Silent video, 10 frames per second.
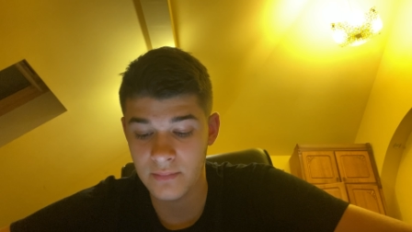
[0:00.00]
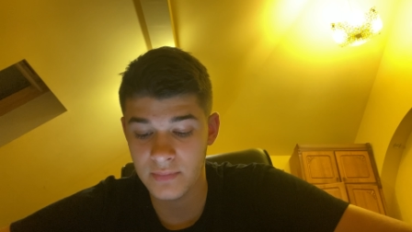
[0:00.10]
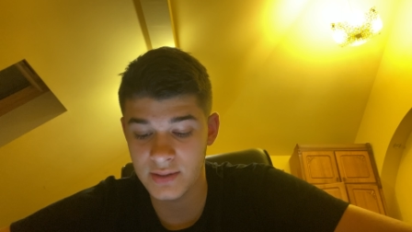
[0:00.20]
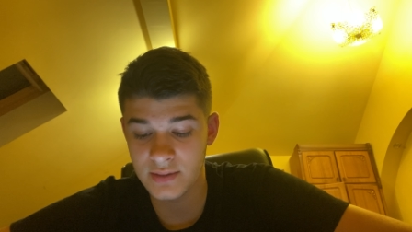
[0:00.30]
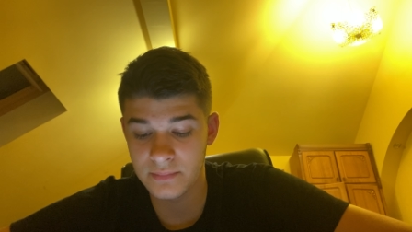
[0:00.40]

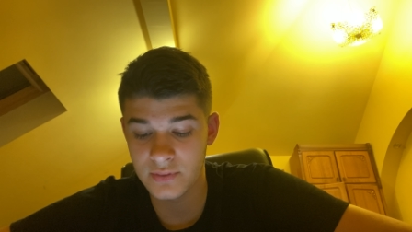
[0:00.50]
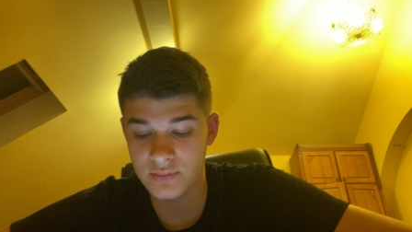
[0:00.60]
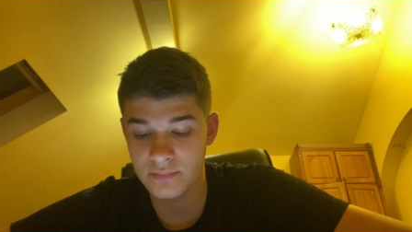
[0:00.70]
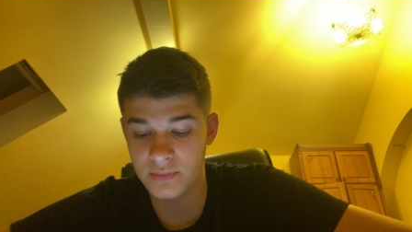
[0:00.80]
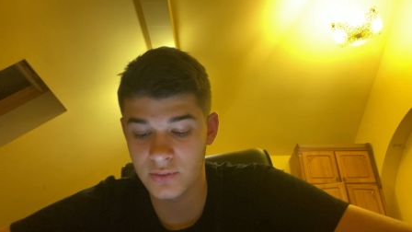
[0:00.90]
by the
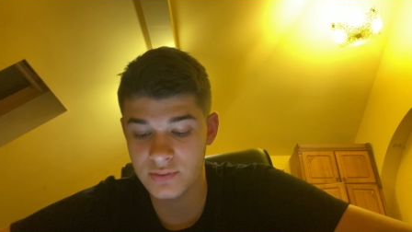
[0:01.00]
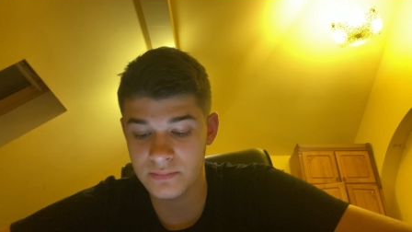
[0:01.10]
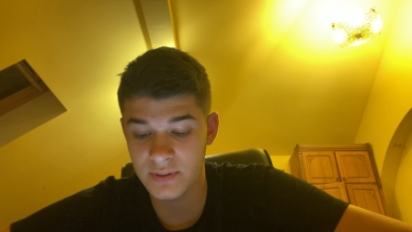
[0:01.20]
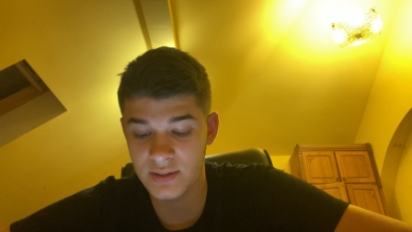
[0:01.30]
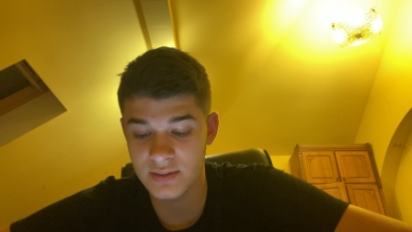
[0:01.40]
Bruce
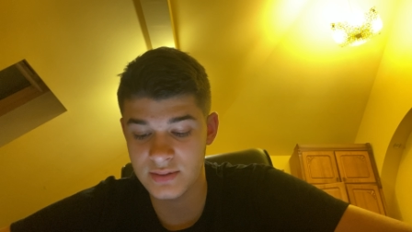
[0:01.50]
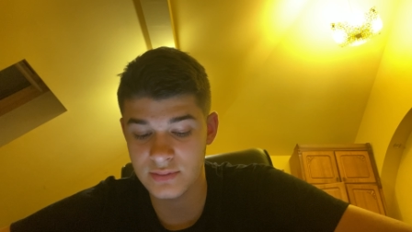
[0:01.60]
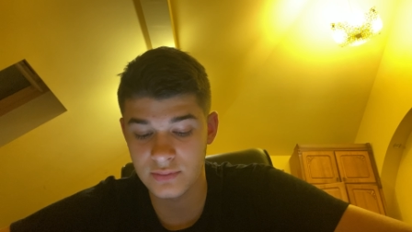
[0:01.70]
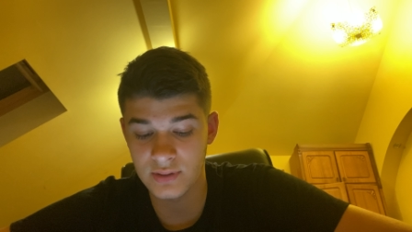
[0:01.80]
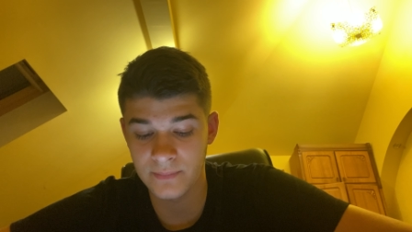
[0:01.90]

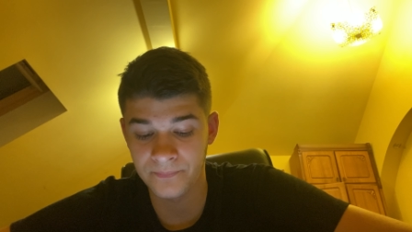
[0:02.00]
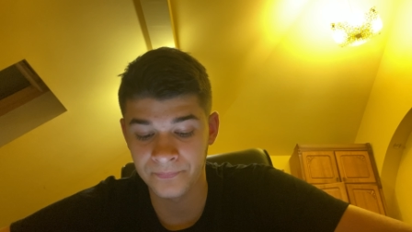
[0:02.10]
Peninsula,